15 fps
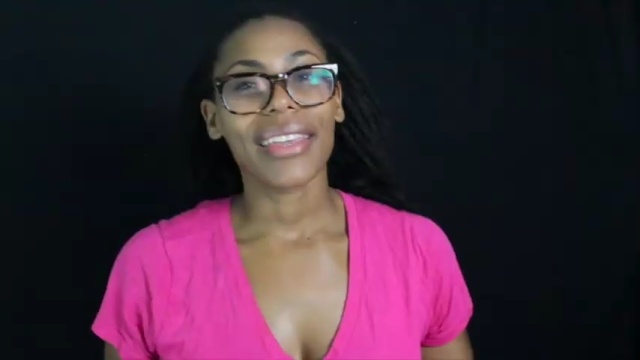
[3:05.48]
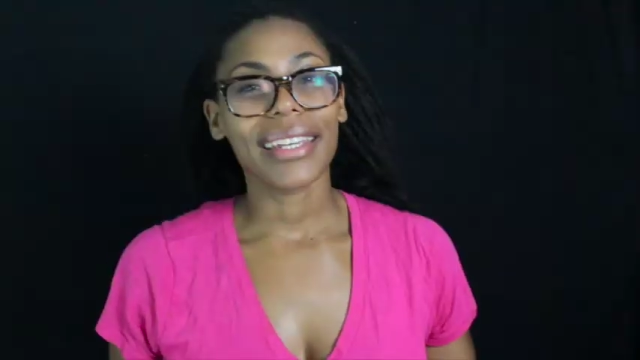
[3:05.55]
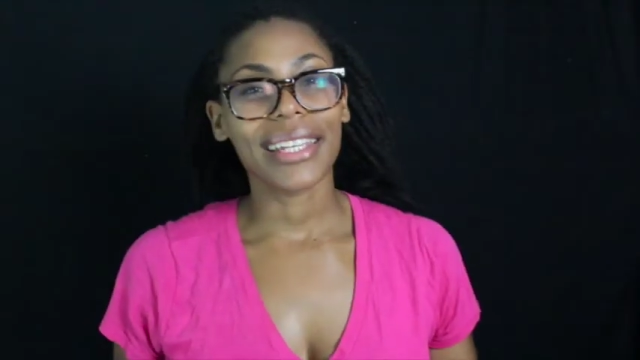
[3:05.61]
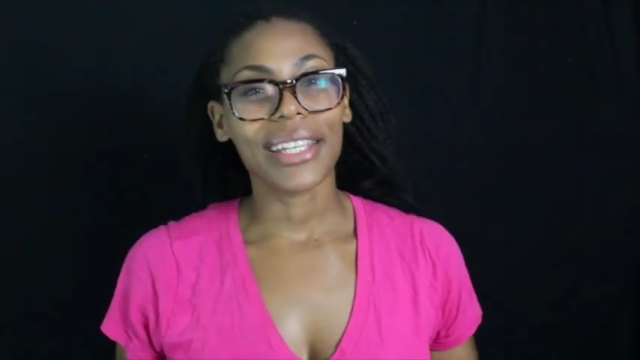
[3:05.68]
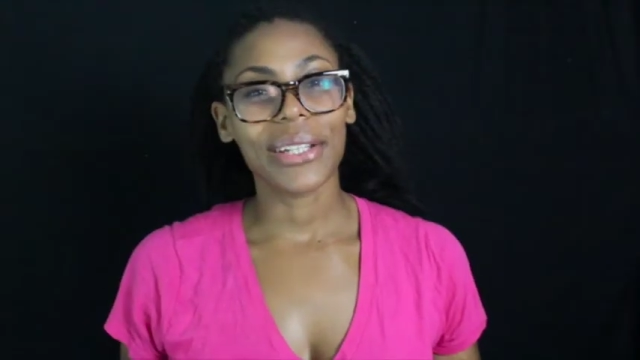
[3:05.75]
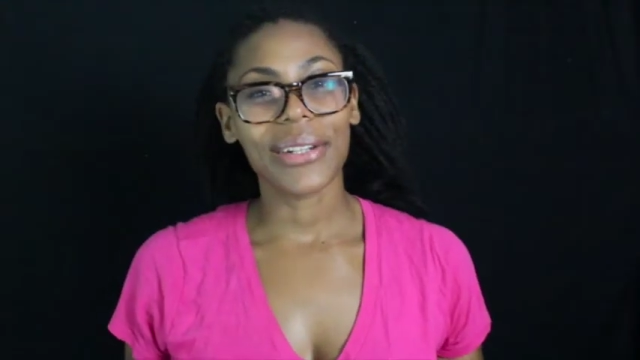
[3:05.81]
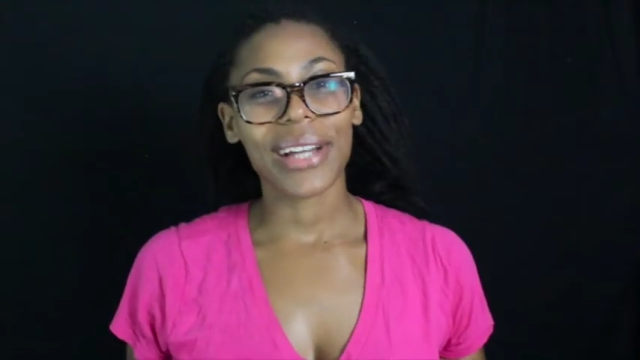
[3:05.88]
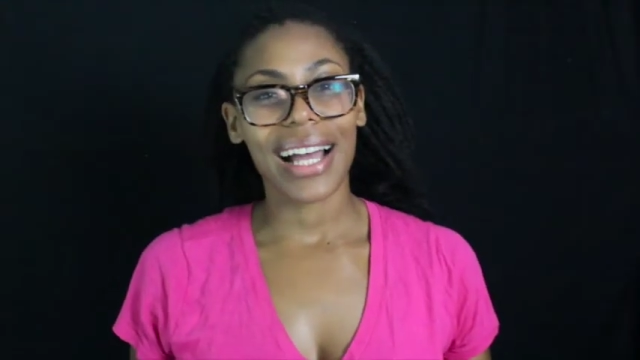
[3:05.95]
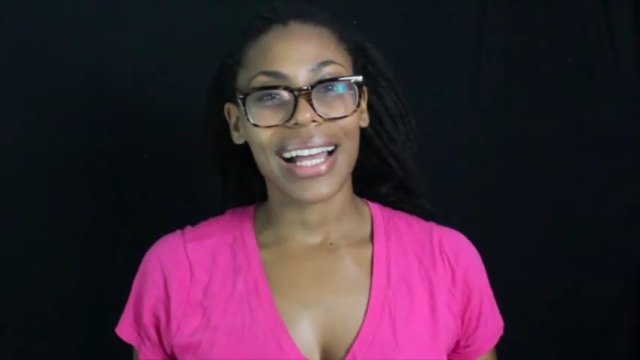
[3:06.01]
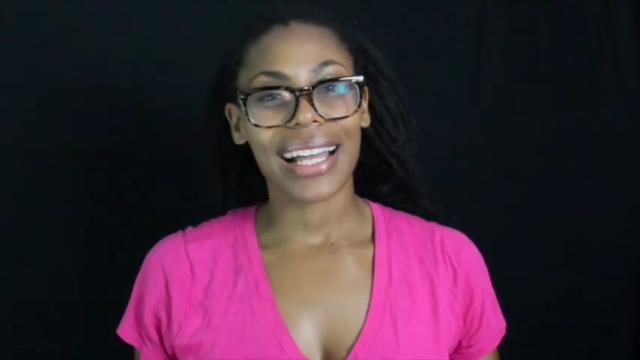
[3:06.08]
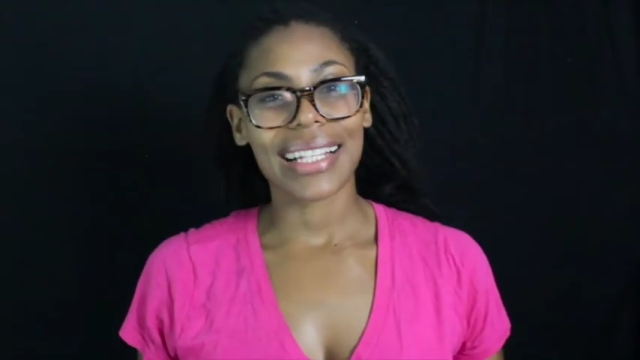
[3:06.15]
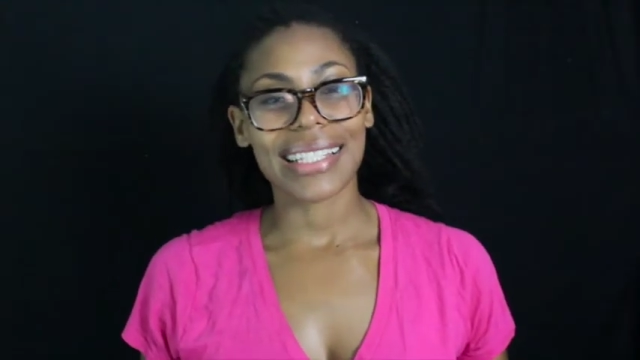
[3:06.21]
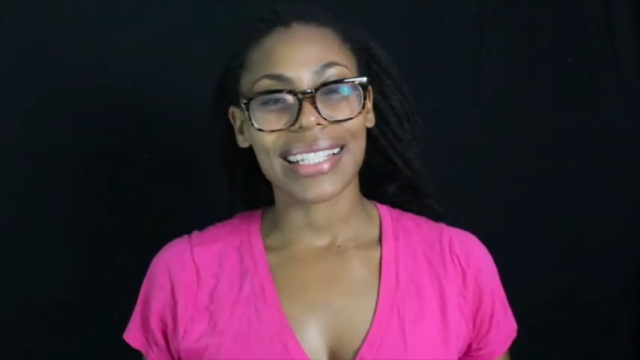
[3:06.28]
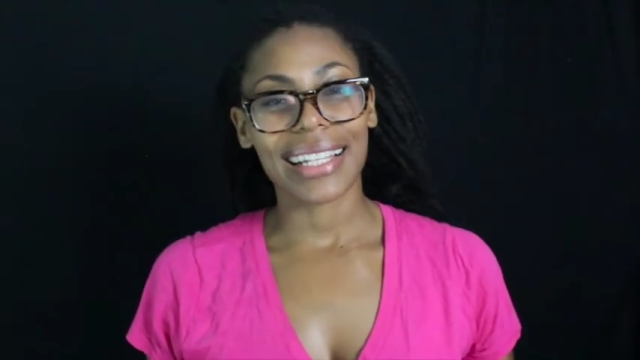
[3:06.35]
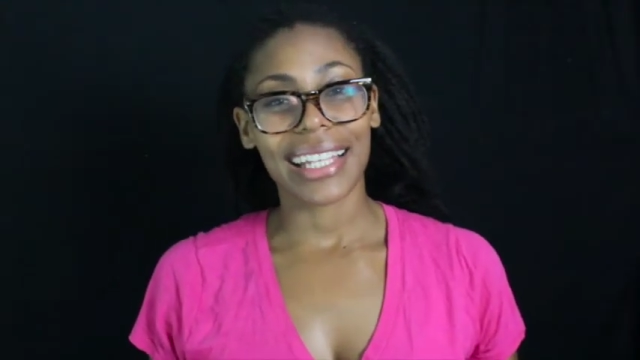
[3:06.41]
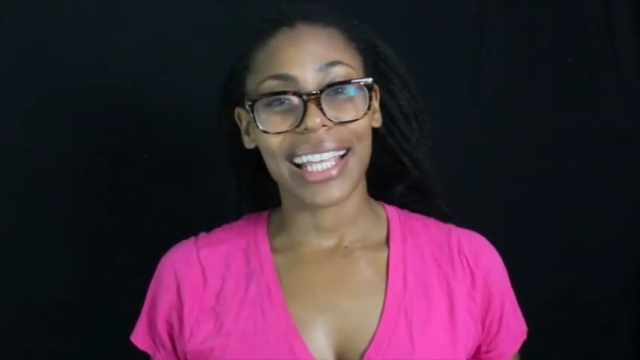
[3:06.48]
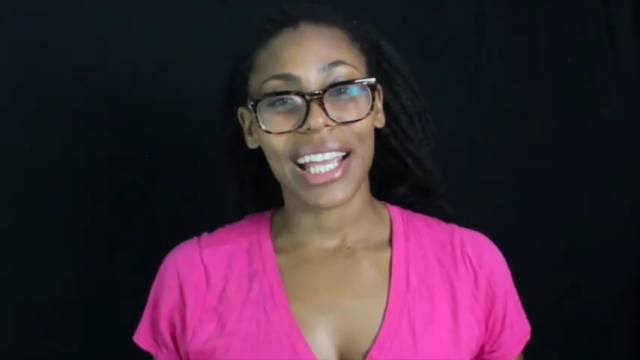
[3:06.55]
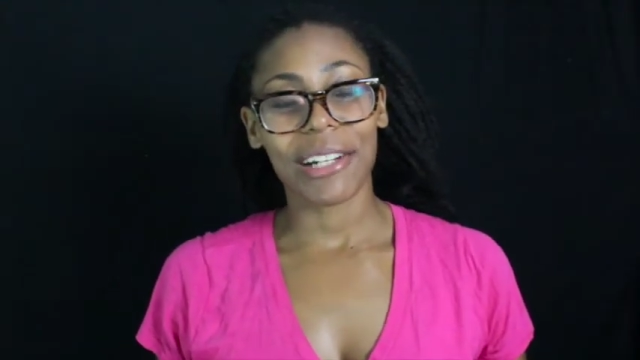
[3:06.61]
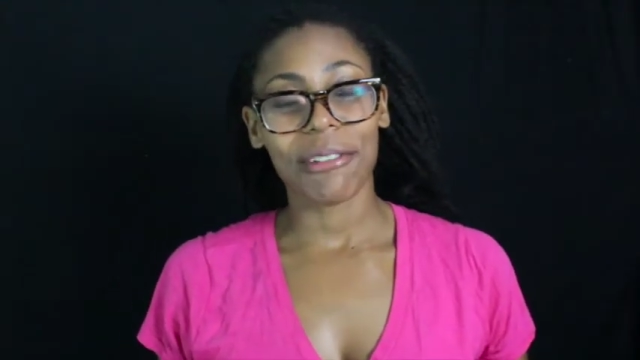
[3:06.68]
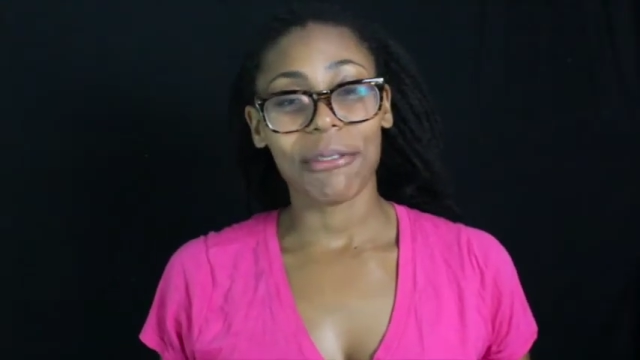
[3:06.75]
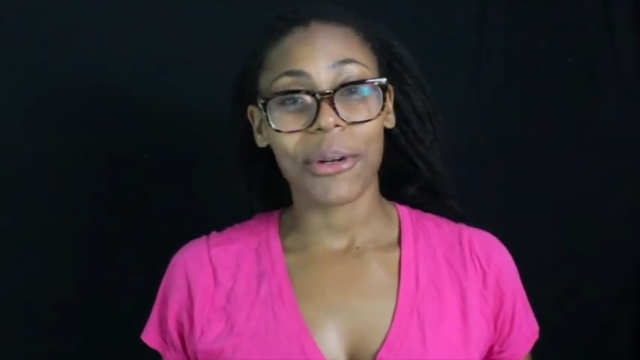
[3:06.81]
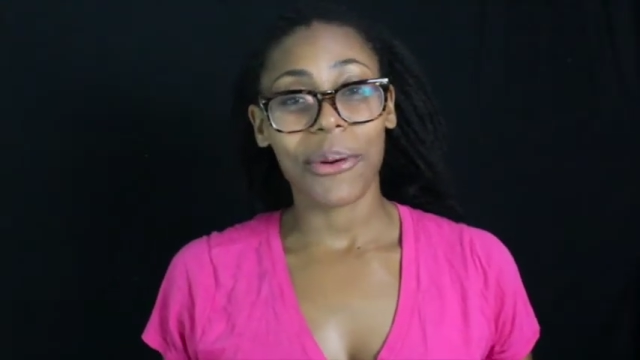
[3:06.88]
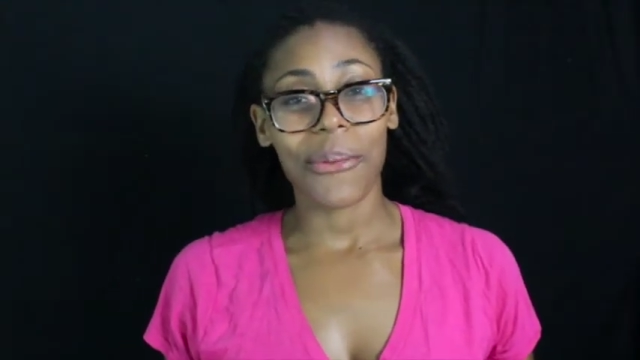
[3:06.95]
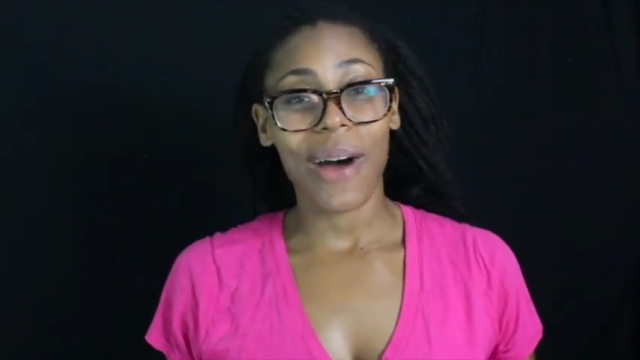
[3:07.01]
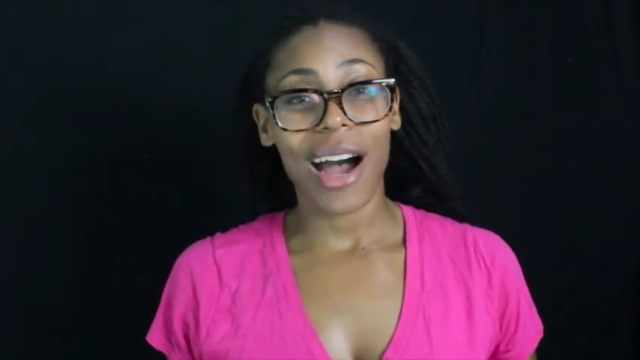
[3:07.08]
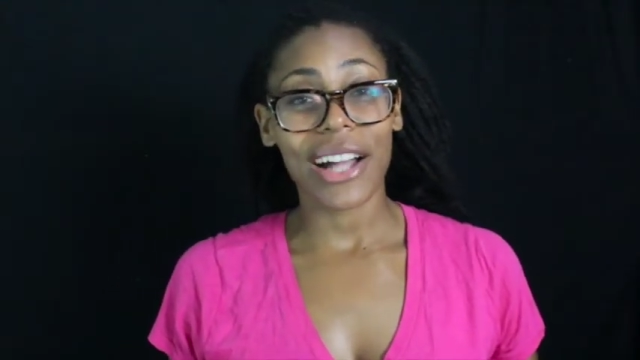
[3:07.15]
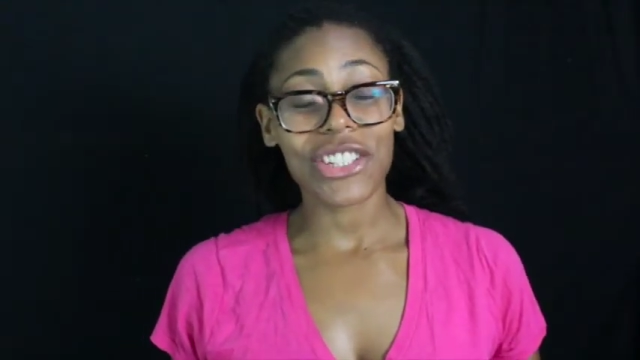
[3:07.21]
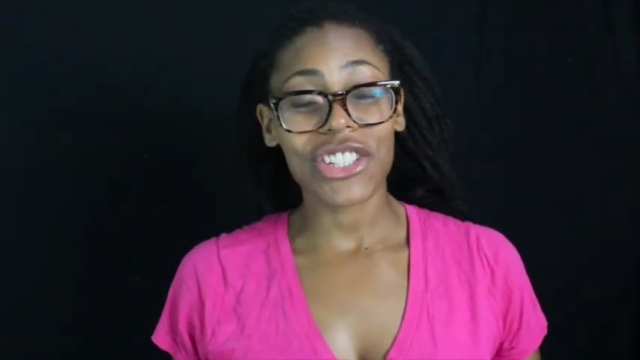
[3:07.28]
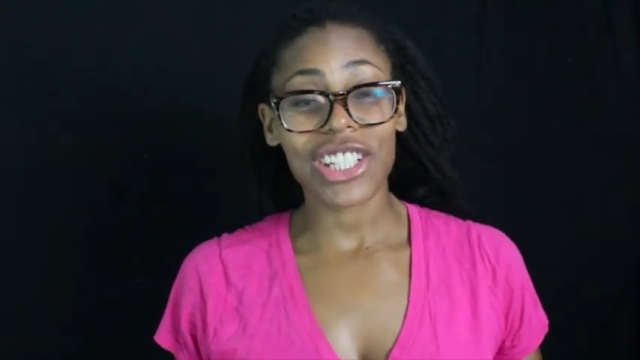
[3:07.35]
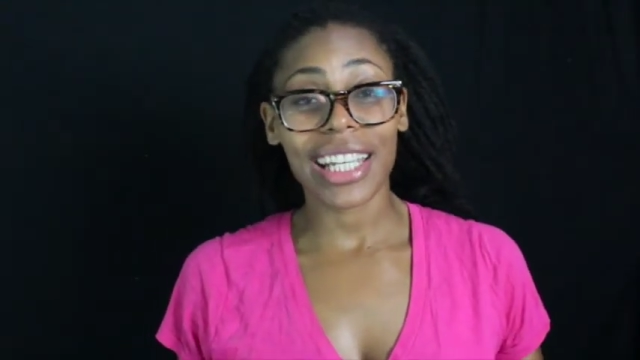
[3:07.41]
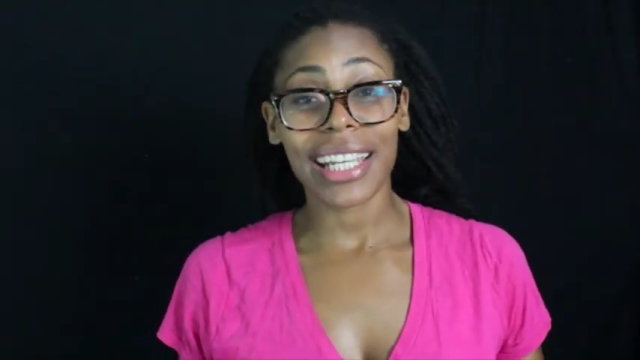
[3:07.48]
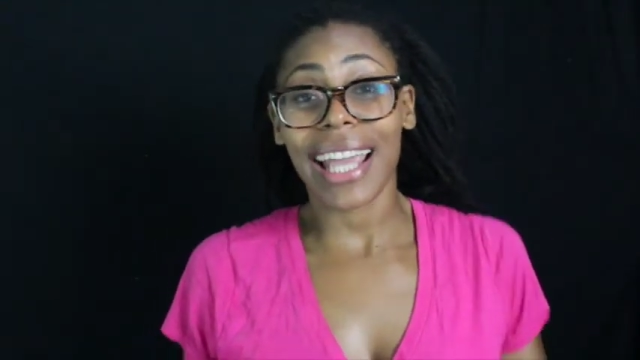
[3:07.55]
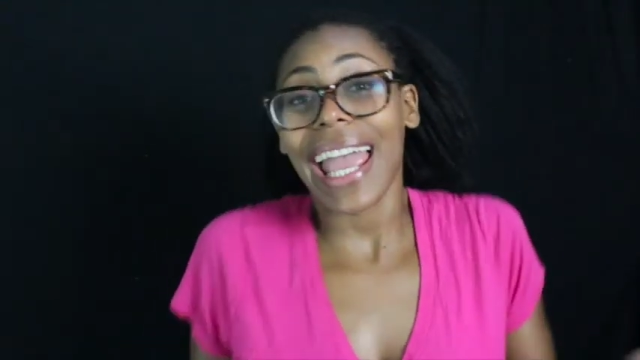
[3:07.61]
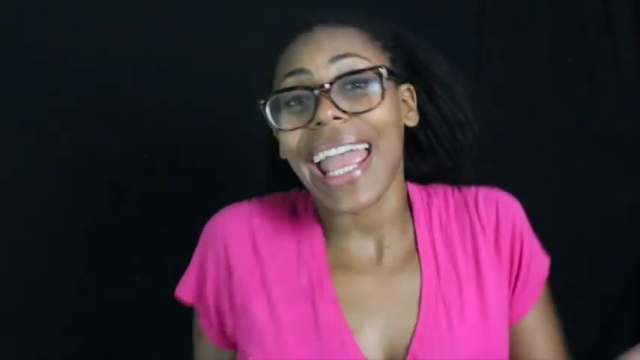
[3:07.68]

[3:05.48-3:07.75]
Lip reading: Thank you guys again for watching.